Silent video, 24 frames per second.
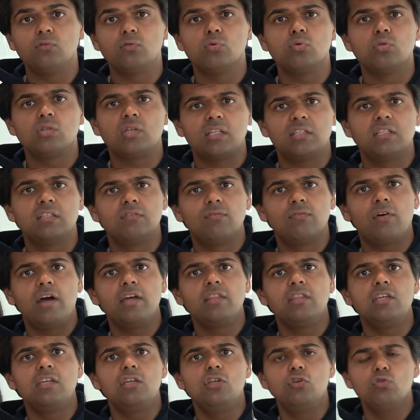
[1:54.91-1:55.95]
to satisfy
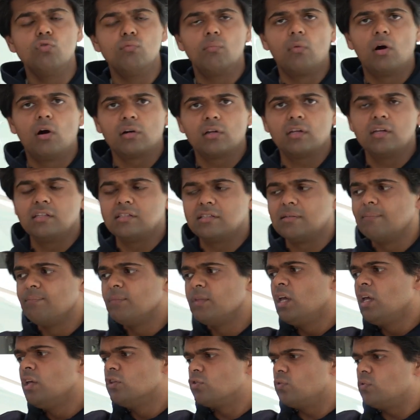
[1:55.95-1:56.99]
the EU market.
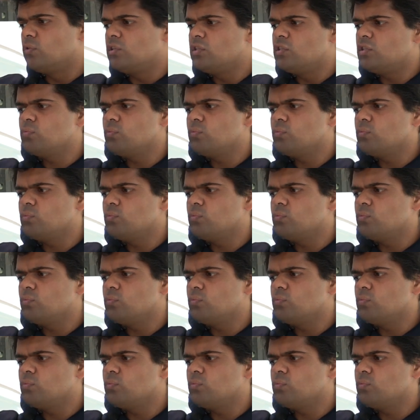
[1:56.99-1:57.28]
So this